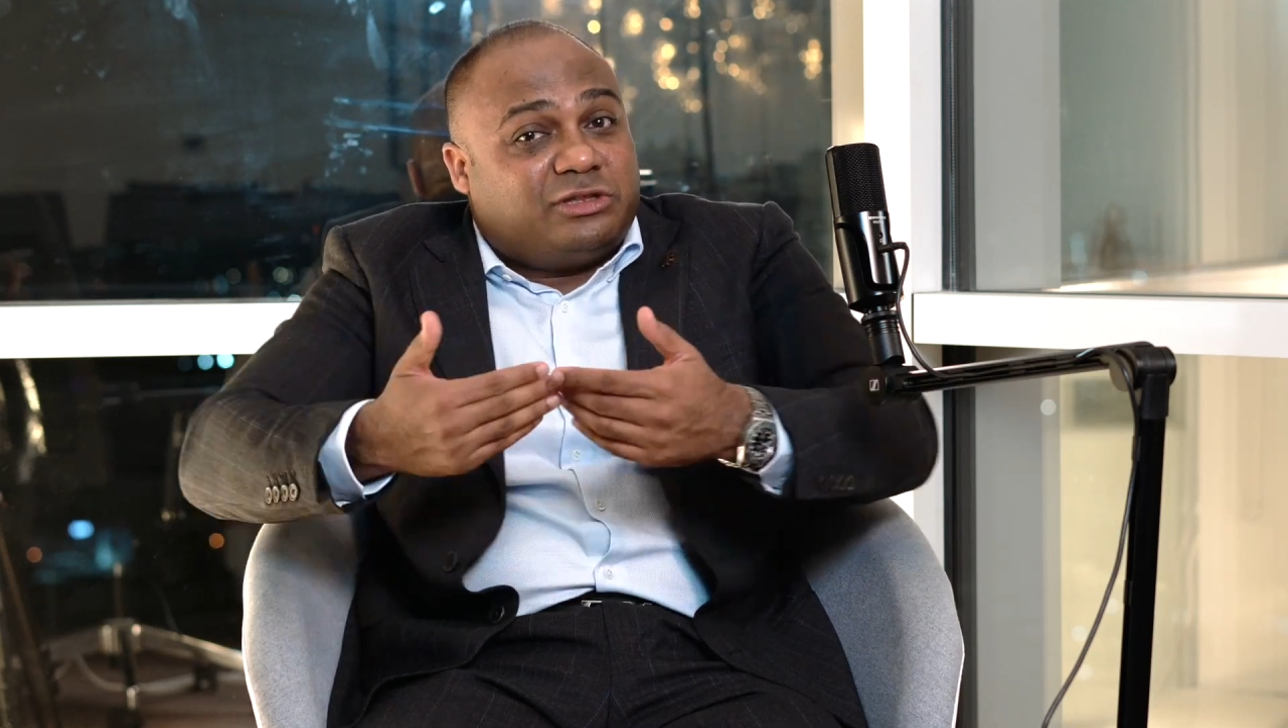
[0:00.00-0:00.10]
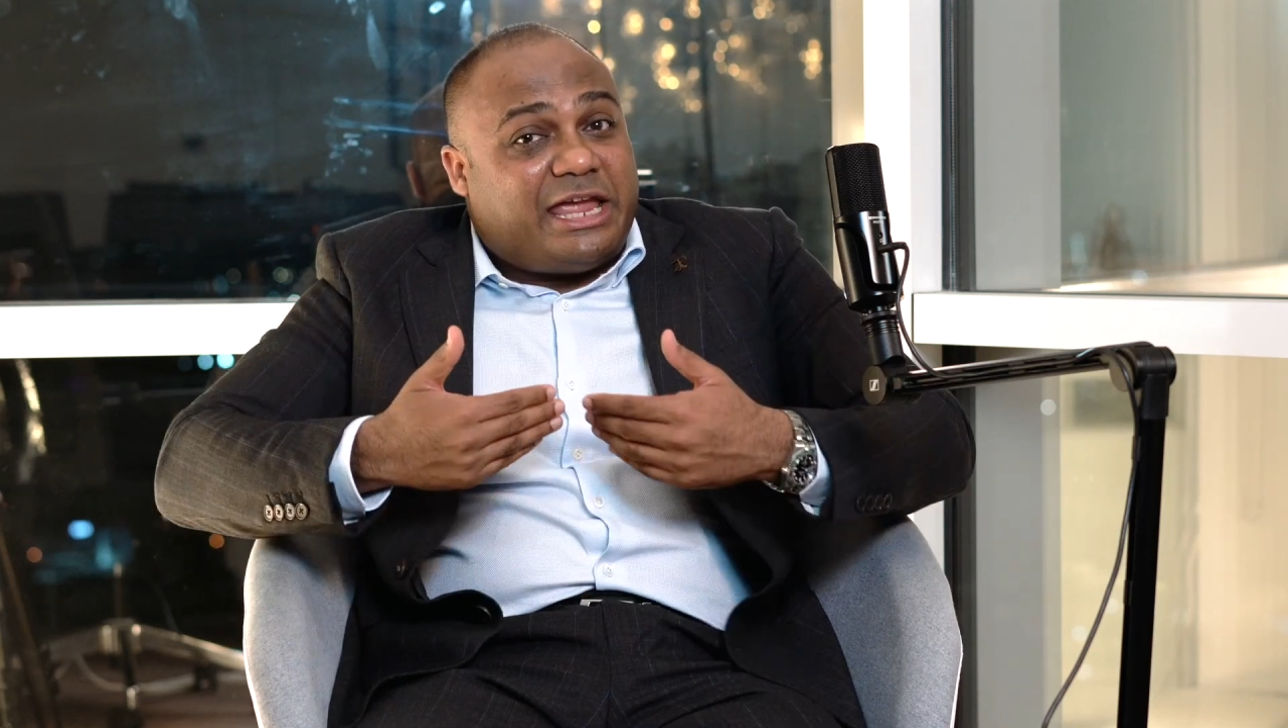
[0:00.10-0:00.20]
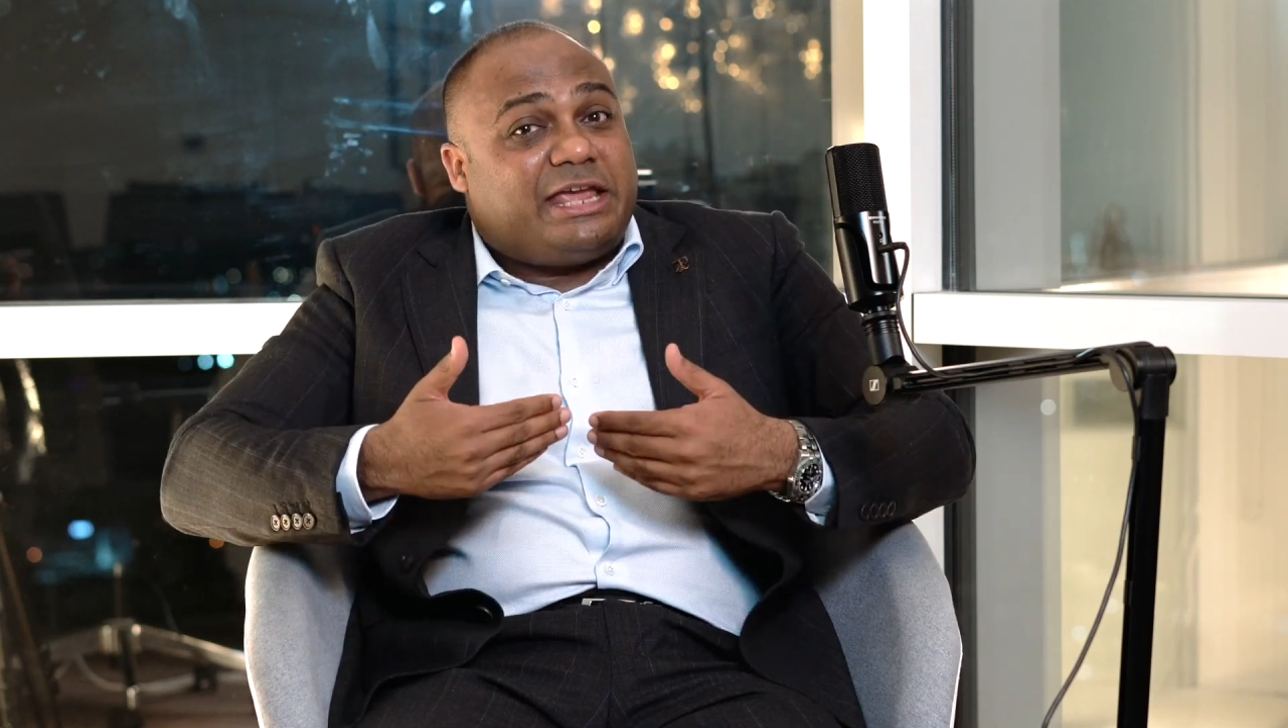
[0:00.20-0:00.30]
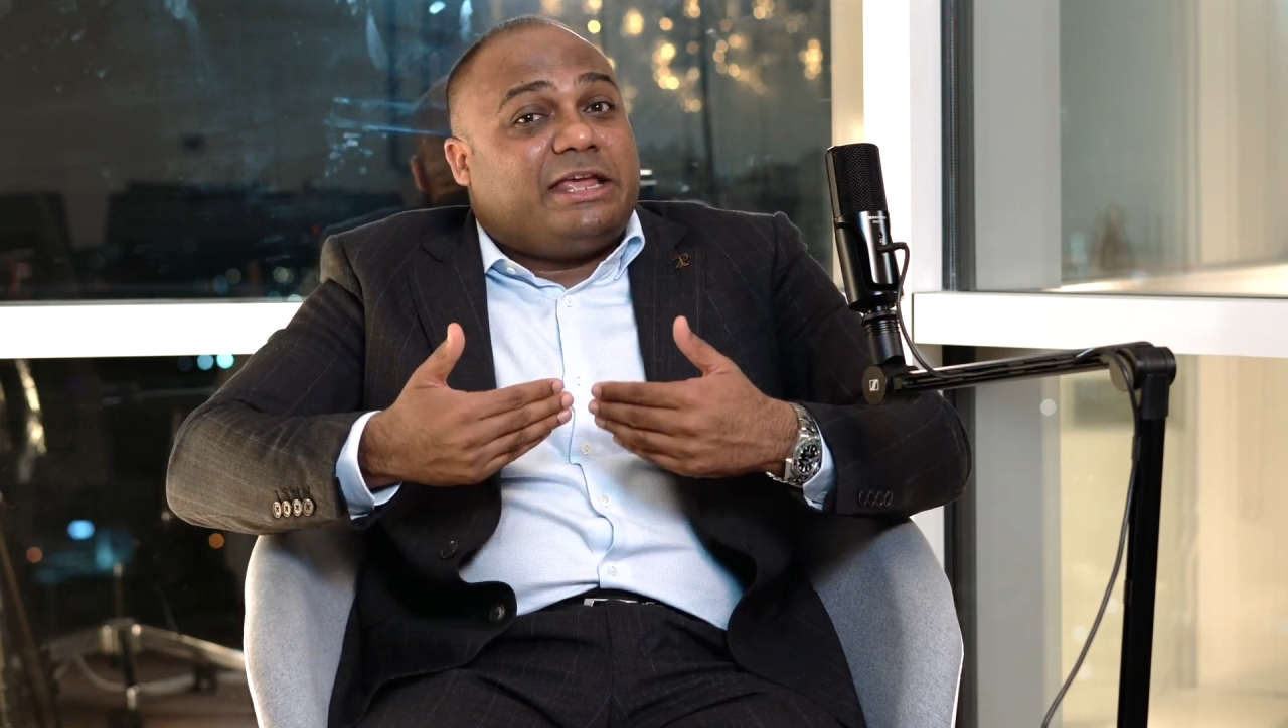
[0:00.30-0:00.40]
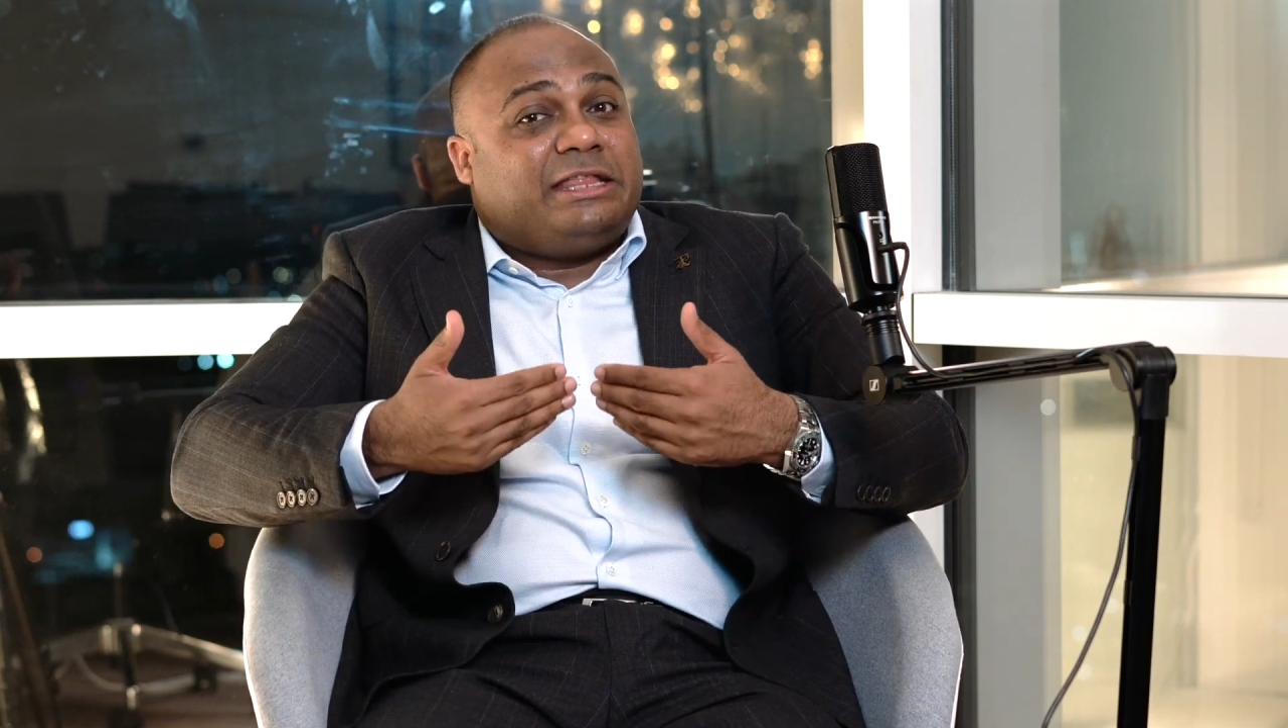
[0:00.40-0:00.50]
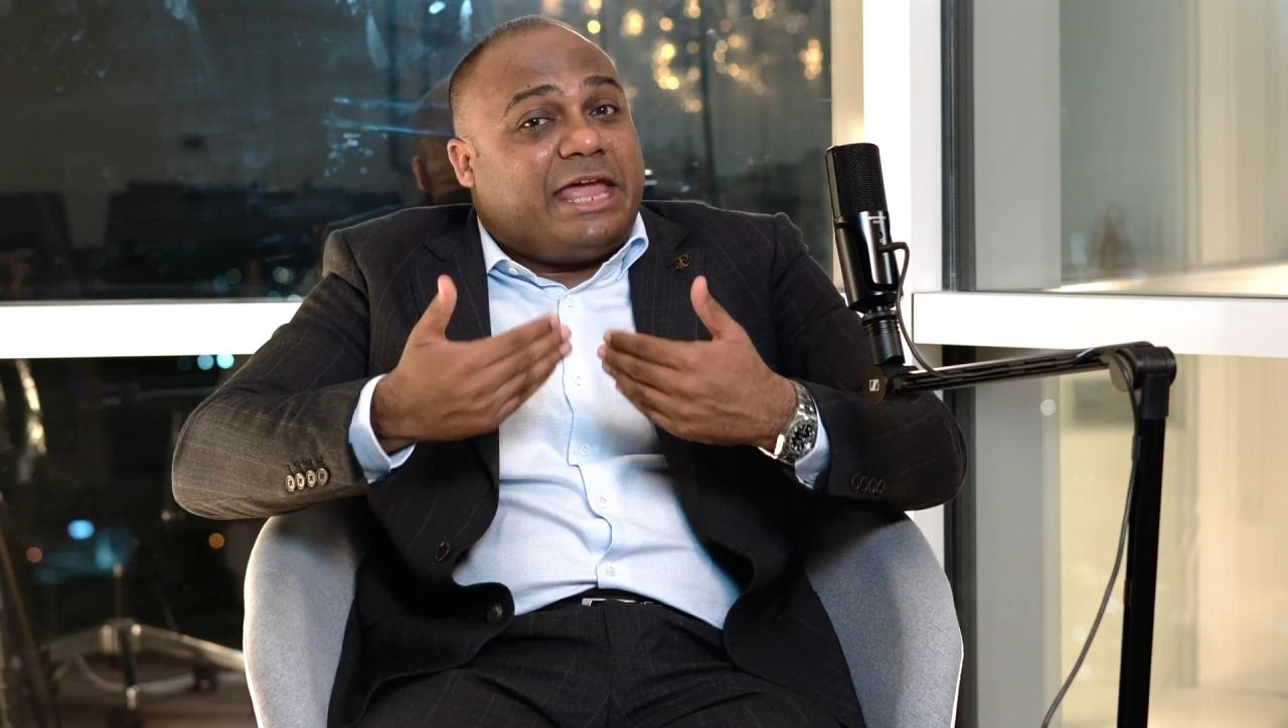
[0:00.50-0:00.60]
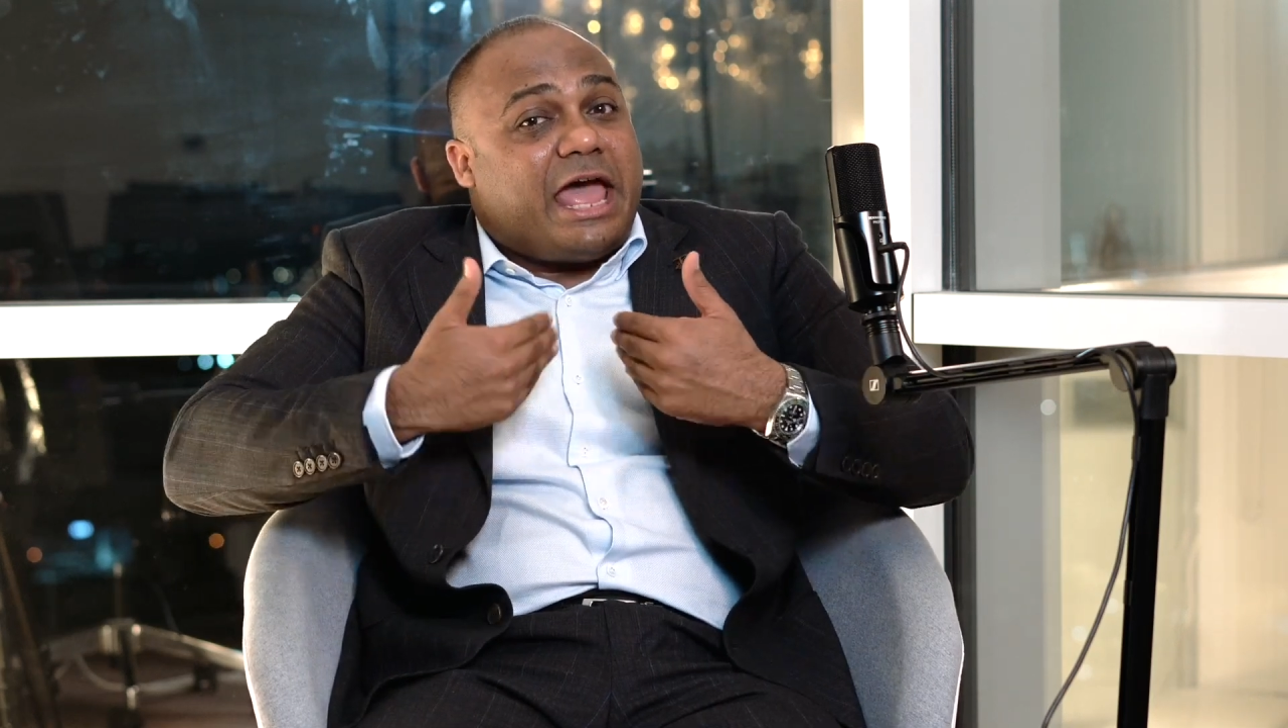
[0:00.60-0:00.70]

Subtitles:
they